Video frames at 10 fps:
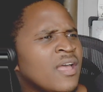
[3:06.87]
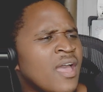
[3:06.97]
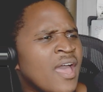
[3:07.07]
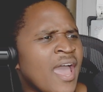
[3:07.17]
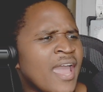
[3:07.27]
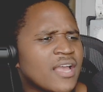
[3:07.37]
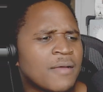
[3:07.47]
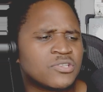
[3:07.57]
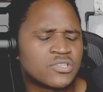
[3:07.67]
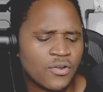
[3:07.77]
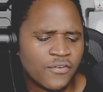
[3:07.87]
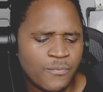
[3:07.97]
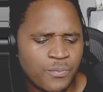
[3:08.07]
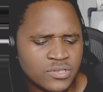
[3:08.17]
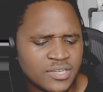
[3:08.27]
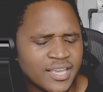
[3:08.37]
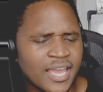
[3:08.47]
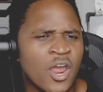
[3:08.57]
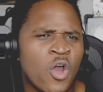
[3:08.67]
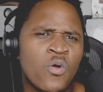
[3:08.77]
Hey, I'm sorry for pausing again.
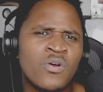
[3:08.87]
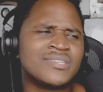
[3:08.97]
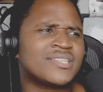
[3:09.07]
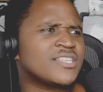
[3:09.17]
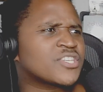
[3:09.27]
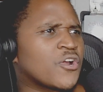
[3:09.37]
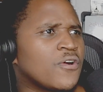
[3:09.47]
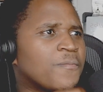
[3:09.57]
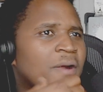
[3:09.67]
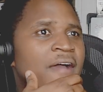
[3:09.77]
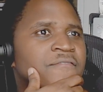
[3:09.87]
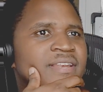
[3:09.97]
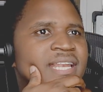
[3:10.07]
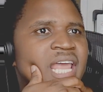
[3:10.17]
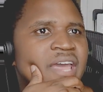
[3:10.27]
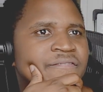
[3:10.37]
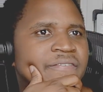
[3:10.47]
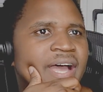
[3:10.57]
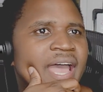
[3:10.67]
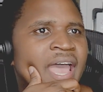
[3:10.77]
Who is this girl, bro? I've never
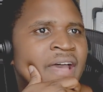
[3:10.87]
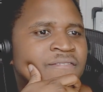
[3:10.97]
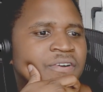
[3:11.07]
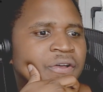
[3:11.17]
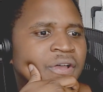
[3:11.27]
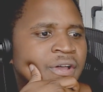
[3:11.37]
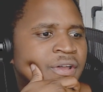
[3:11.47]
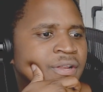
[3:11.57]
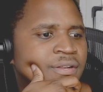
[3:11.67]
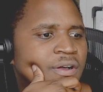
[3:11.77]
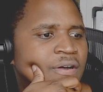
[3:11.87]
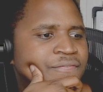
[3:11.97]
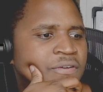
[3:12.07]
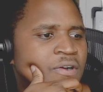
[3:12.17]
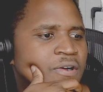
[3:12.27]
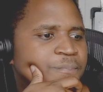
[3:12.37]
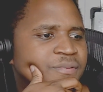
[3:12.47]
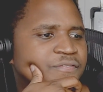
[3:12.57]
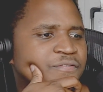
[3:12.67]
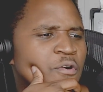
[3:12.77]
ever heard of her
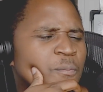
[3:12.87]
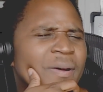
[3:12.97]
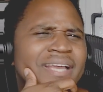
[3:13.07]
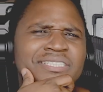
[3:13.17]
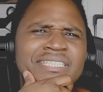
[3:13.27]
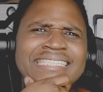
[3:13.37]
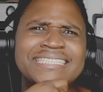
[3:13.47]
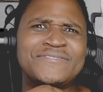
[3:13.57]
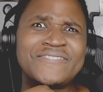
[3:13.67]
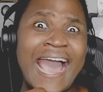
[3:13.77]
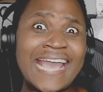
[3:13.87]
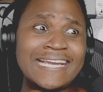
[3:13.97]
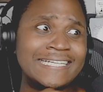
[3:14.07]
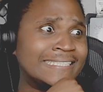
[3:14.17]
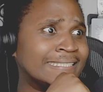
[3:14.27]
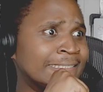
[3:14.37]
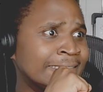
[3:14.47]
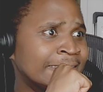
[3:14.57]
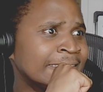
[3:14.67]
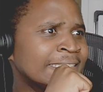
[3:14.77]
before, but she's fire.
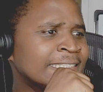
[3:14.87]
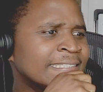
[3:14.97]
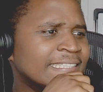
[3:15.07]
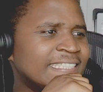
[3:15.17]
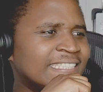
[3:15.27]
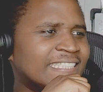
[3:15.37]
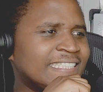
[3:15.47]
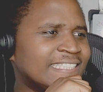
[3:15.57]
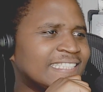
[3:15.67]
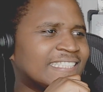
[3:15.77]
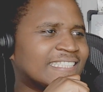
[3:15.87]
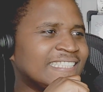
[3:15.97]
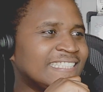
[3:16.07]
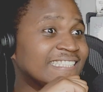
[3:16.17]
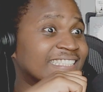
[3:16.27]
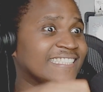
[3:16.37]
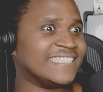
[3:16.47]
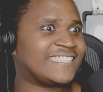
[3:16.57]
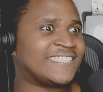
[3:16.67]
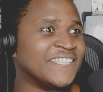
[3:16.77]
And she looks good
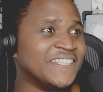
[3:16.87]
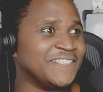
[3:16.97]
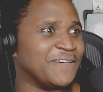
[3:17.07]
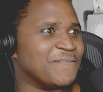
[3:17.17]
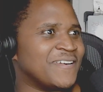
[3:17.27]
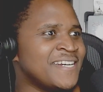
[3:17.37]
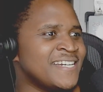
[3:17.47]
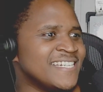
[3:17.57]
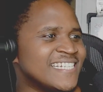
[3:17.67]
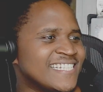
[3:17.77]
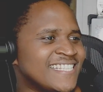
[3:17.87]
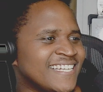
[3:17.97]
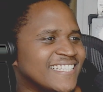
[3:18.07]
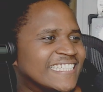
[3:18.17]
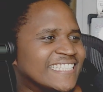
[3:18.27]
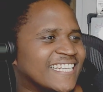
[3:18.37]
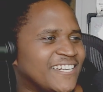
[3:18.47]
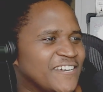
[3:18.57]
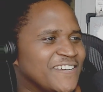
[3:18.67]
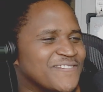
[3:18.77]
too, bro. Look at those
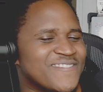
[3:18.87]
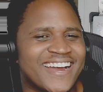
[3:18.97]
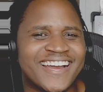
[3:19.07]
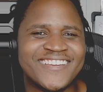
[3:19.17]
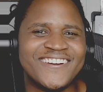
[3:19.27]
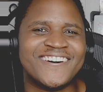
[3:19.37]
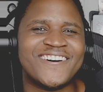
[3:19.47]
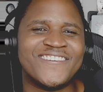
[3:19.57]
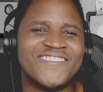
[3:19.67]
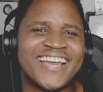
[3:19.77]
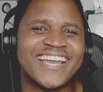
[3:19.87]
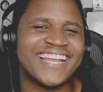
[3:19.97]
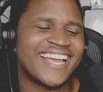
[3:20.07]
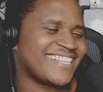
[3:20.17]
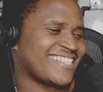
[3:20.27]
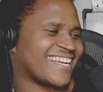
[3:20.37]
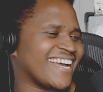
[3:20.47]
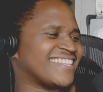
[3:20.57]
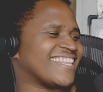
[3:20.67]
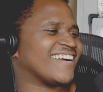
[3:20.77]
curves, bro. Yo, man, ese got
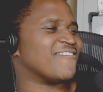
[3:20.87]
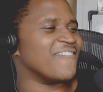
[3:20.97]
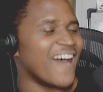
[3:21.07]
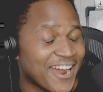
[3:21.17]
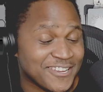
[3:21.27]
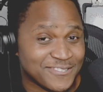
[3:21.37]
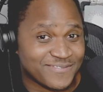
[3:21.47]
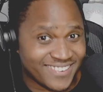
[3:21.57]
like walls, bro.